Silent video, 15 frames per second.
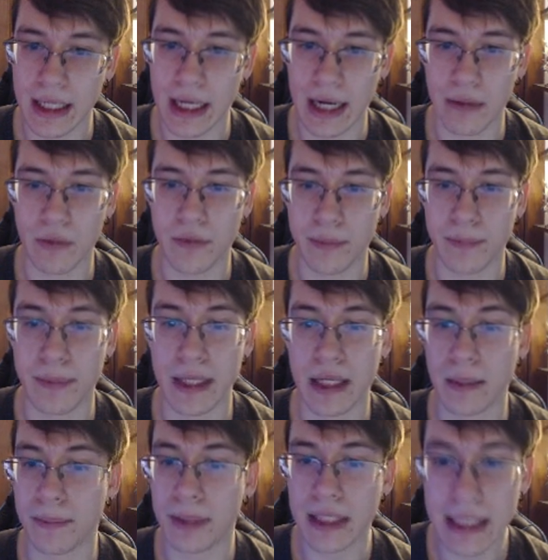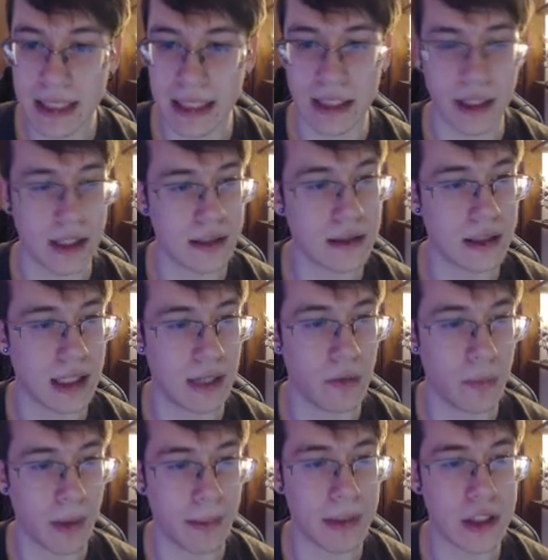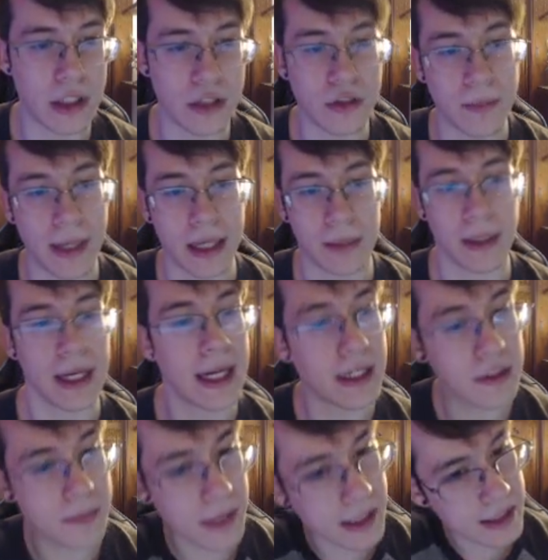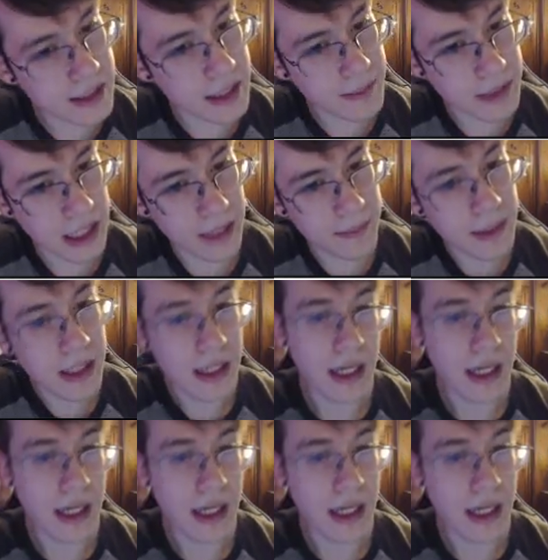I will be completely lost. I will probably change to Magnamon X, but at the same time,